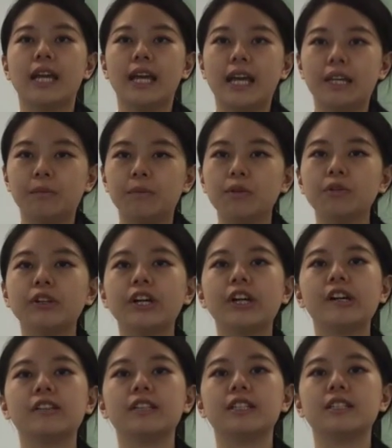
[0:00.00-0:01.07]
And
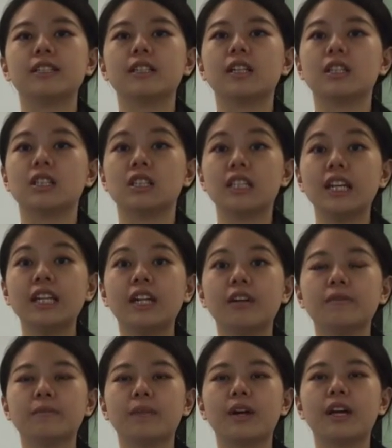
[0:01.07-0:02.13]
morale is a state
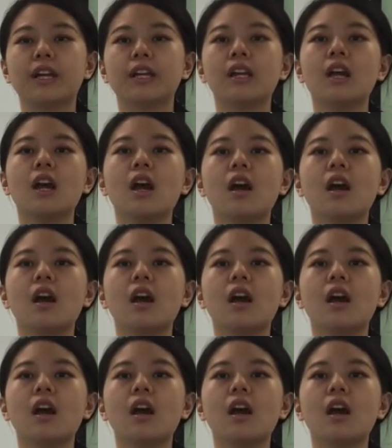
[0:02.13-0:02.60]
of mind.